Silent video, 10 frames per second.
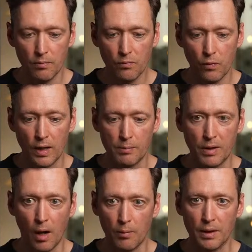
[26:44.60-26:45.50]
really
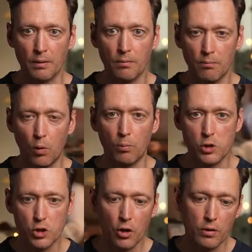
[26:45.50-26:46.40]
becoming more
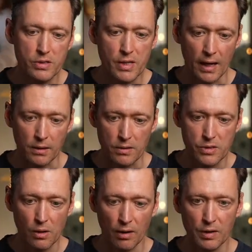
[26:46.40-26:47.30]
mature as standards.
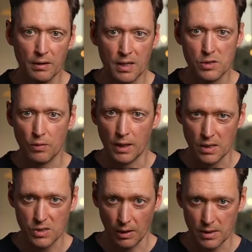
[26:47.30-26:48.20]
So I think that's really
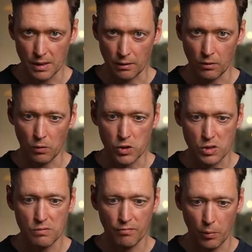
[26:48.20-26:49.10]
exciting, not
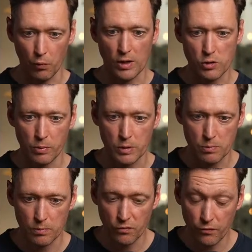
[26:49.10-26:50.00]
just from a retrofit
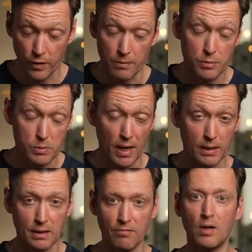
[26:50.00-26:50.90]

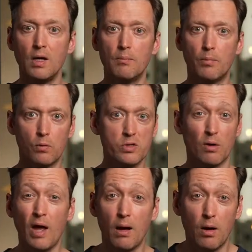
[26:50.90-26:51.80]
perspective, but also
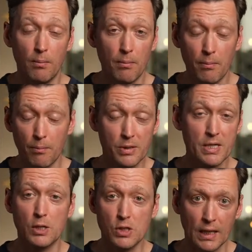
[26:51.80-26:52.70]

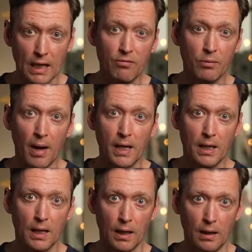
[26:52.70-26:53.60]
potentially even
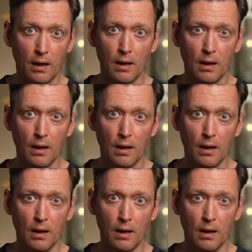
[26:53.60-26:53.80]
making